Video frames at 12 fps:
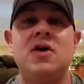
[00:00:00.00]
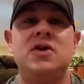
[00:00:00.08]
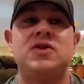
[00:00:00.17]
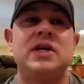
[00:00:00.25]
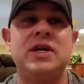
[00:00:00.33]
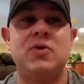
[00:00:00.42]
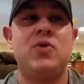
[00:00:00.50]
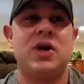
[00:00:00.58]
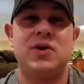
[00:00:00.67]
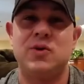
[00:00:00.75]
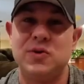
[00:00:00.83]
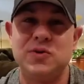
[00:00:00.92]
So I didn't want
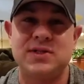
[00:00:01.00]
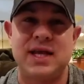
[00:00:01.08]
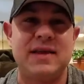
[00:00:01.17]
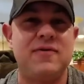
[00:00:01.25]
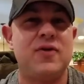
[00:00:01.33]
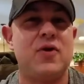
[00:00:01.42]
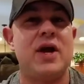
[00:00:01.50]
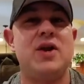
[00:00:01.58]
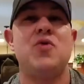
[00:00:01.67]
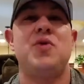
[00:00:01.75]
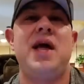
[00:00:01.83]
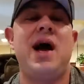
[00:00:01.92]
to lose that, even though I
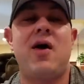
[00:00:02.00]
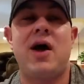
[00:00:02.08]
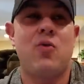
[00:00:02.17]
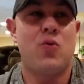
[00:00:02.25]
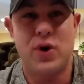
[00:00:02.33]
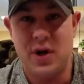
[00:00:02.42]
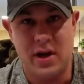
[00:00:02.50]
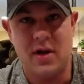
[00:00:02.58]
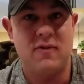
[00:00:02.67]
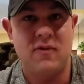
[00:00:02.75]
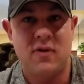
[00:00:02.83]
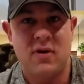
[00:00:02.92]
know now I wouldn't
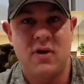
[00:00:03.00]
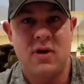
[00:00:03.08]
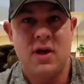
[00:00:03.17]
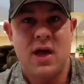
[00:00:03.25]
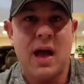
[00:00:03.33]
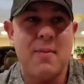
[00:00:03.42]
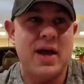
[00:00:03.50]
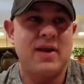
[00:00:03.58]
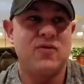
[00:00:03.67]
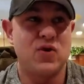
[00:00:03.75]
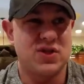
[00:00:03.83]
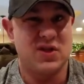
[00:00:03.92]
have. I might
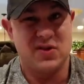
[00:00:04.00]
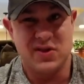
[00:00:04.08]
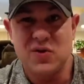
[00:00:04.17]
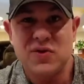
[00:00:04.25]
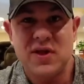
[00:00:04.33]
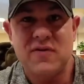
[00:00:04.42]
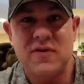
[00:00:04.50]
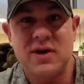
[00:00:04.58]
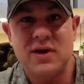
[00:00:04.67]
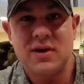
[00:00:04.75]
have looked a little different,